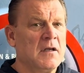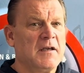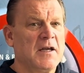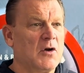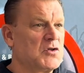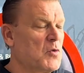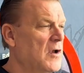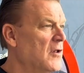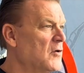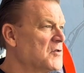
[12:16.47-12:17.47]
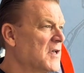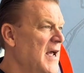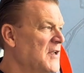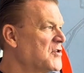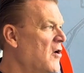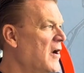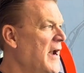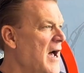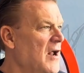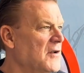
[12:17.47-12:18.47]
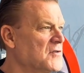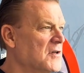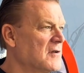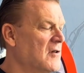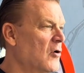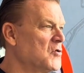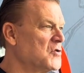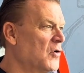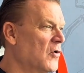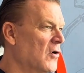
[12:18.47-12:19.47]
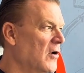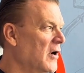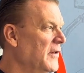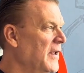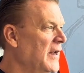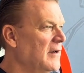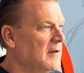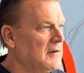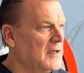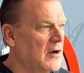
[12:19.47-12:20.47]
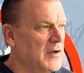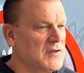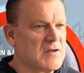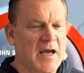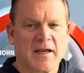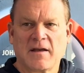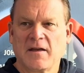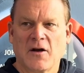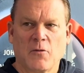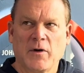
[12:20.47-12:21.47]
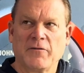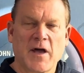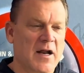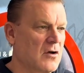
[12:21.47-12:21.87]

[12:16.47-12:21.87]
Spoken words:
you know, it's one of those that kind of started out as a closed door, and then, you know, he's like, you know, we've got a